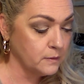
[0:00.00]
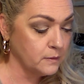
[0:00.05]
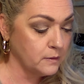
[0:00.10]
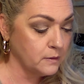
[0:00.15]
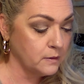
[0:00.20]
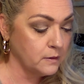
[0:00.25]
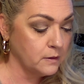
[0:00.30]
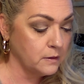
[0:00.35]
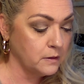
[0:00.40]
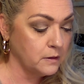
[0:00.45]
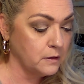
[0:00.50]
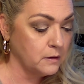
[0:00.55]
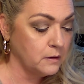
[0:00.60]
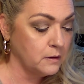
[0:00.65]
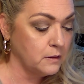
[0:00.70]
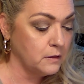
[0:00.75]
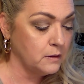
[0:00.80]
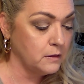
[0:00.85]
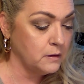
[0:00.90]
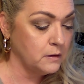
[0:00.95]

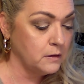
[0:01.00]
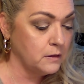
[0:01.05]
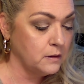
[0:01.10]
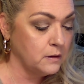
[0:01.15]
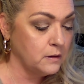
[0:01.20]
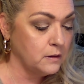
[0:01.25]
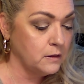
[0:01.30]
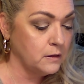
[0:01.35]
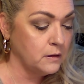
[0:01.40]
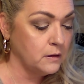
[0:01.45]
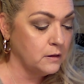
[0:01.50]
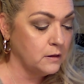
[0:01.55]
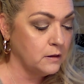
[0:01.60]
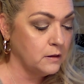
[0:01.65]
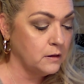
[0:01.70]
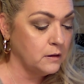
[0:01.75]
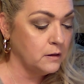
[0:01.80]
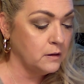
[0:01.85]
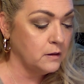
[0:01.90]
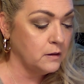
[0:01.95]

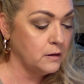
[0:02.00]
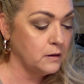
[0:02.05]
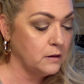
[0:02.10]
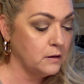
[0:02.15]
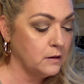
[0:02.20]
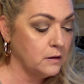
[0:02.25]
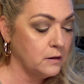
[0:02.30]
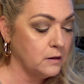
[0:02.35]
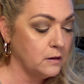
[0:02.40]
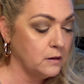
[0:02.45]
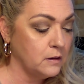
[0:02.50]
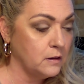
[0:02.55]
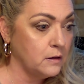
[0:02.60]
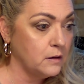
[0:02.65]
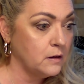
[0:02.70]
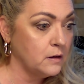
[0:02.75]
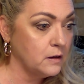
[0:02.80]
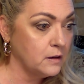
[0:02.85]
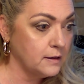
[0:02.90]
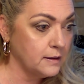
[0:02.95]

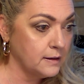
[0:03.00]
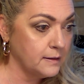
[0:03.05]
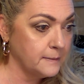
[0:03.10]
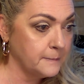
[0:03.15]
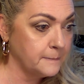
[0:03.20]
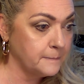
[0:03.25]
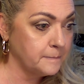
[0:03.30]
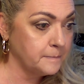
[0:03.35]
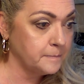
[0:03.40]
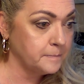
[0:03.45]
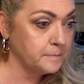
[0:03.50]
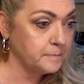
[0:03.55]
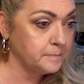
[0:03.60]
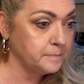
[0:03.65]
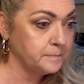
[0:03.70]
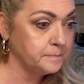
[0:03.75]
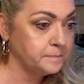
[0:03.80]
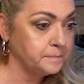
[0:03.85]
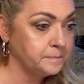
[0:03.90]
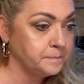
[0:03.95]

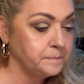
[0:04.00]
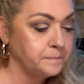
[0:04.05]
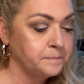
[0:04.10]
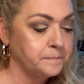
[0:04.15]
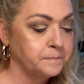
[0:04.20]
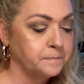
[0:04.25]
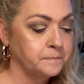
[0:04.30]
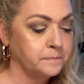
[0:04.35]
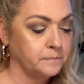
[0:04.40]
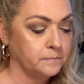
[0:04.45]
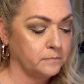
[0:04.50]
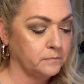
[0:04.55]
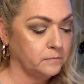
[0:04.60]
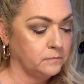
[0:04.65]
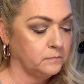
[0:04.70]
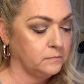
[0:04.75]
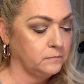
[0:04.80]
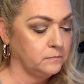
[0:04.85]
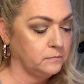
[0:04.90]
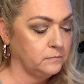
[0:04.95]

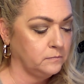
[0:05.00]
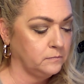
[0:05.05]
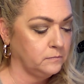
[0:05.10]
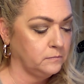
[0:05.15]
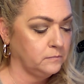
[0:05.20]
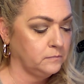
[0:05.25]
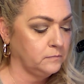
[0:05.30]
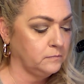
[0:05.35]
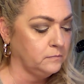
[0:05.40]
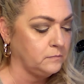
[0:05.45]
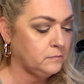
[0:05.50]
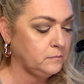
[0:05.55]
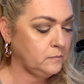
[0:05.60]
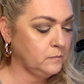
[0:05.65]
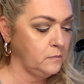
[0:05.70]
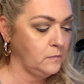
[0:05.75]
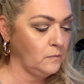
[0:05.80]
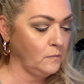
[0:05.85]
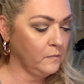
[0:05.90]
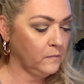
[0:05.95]

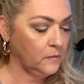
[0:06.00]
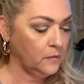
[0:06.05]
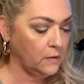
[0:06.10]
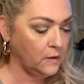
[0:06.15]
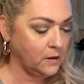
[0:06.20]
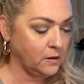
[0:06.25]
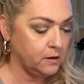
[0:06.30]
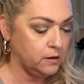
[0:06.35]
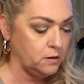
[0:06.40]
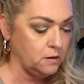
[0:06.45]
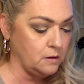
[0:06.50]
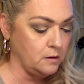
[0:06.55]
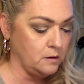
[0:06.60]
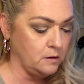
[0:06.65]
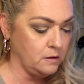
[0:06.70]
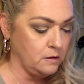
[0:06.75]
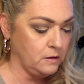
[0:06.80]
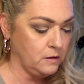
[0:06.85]
(no one is talking)